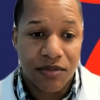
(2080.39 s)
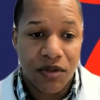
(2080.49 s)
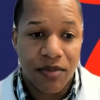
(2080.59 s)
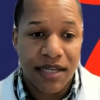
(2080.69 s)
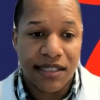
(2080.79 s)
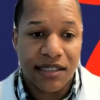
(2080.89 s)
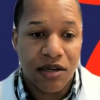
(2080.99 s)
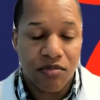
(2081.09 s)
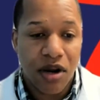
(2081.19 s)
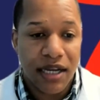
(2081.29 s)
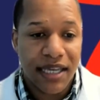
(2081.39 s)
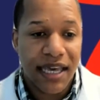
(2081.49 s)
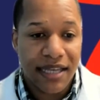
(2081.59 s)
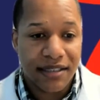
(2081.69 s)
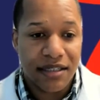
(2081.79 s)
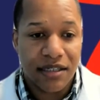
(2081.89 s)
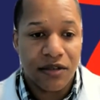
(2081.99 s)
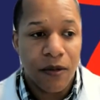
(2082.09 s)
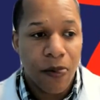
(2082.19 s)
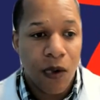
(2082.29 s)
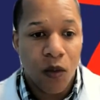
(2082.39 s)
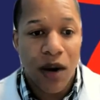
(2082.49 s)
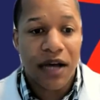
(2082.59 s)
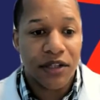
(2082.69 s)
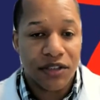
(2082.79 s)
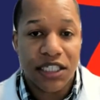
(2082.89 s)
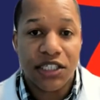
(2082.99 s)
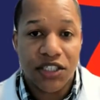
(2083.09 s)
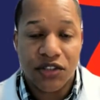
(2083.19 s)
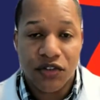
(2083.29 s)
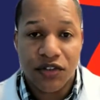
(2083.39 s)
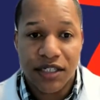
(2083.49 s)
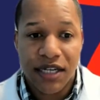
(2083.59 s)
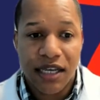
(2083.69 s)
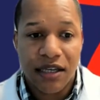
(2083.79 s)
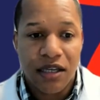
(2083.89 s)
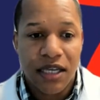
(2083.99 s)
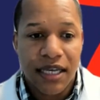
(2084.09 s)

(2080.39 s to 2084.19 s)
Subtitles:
So basically they're broadcasting while they're teaching during the day.